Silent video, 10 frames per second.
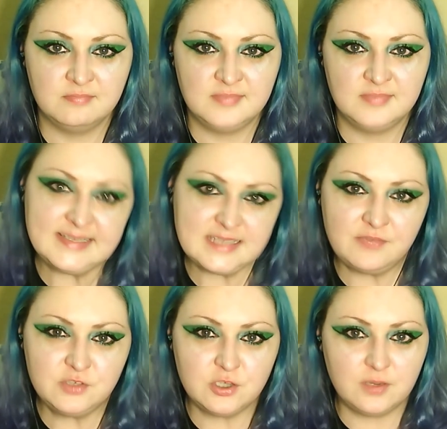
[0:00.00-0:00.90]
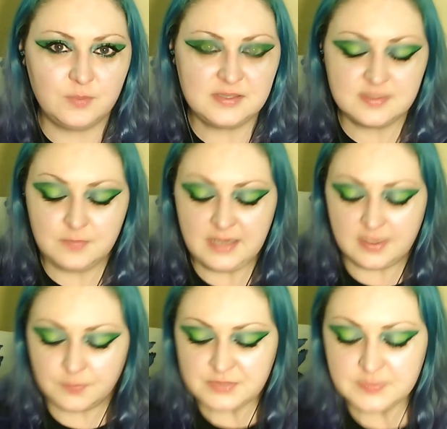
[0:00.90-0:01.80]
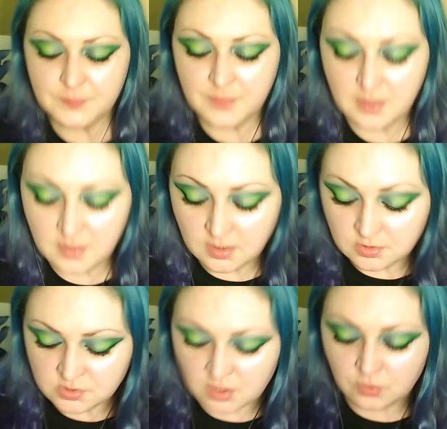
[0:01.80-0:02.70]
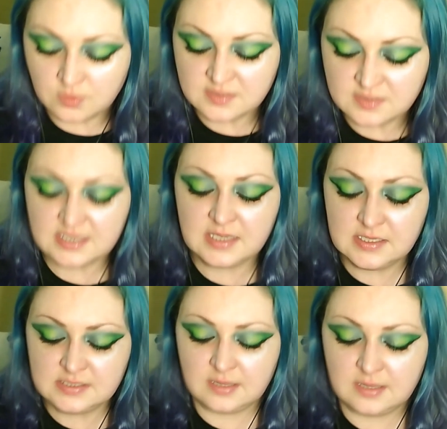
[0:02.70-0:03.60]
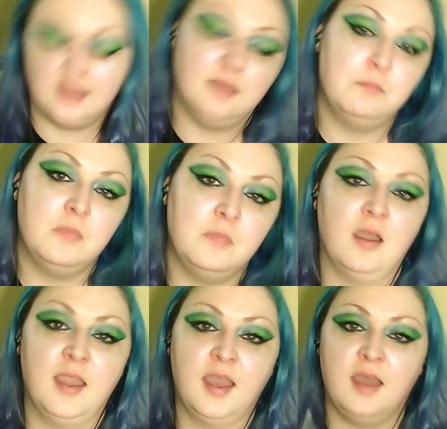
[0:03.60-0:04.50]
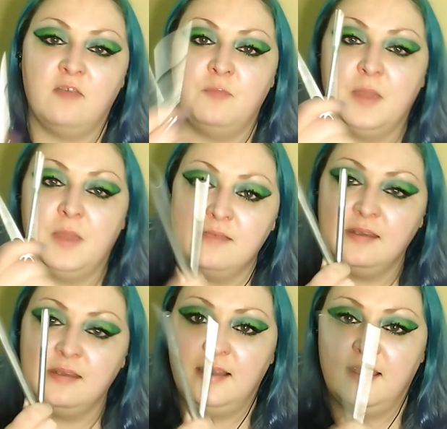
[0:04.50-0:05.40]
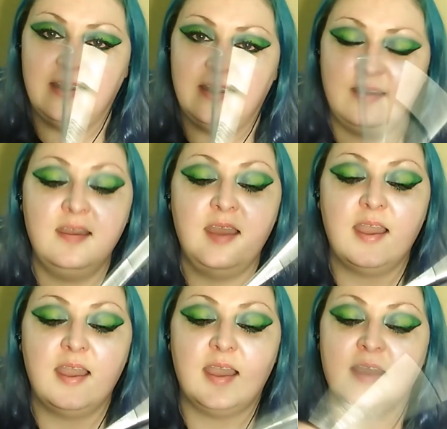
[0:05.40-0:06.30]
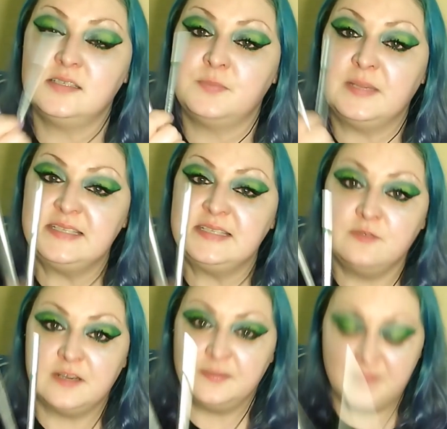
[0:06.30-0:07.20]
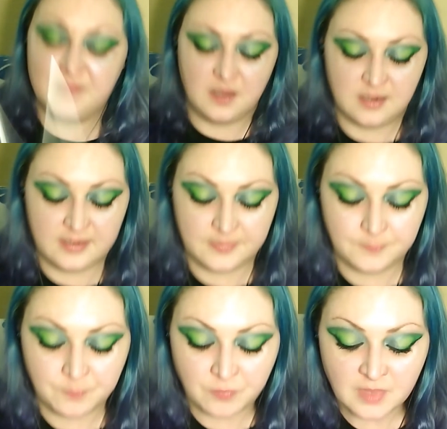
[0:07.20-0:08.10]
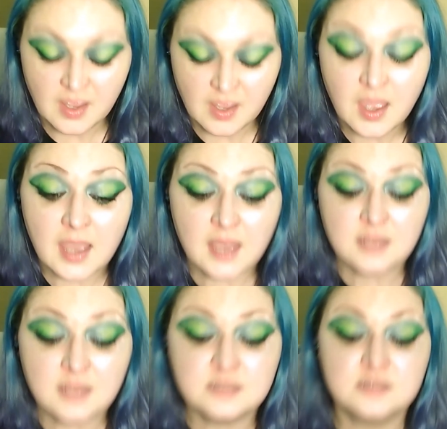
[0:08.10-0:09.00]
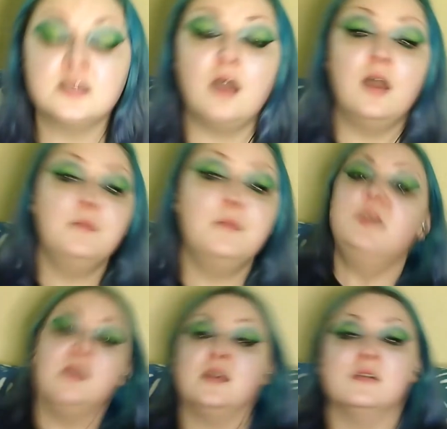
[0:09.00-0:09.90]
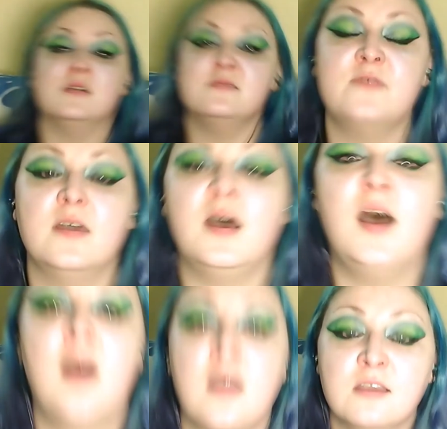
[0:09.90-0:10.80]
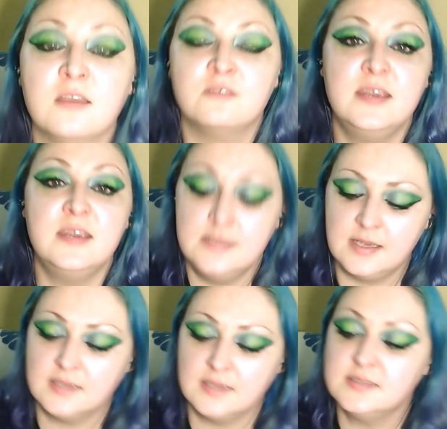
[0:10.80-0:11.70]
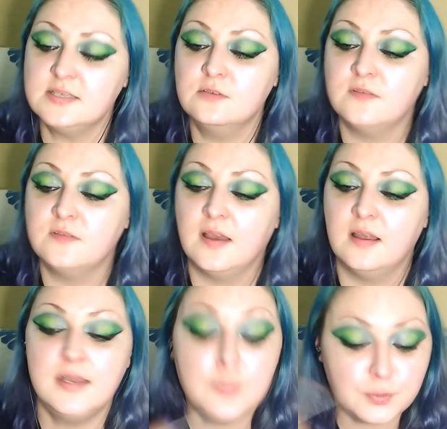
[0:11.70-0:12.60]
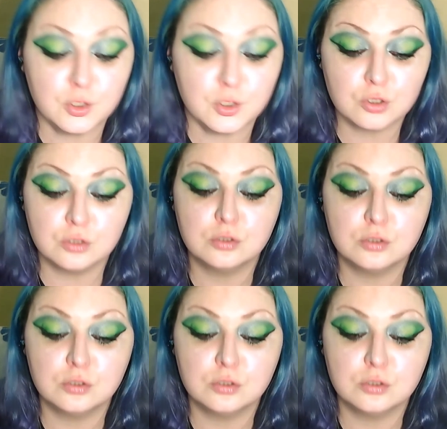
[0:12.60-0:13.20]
let's have a try with some lips. So, sticking to the theme, I have my green eyeliner and my silver eyeliner. And I'm going to give a green and silver lip look